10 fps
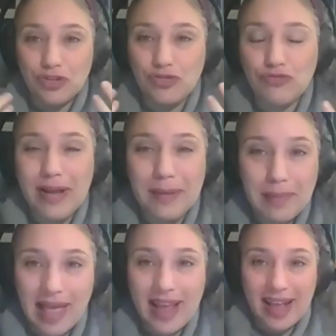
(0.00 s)

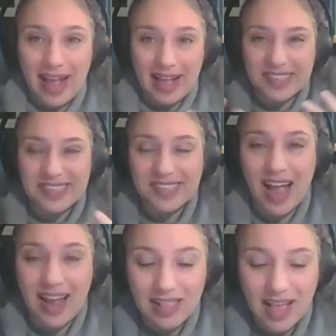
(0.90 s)
dreamlike and
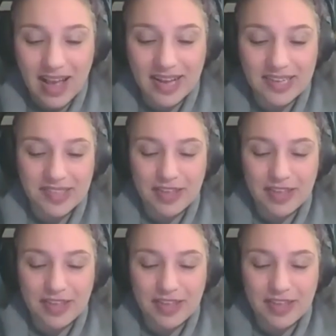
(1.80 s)
stylized.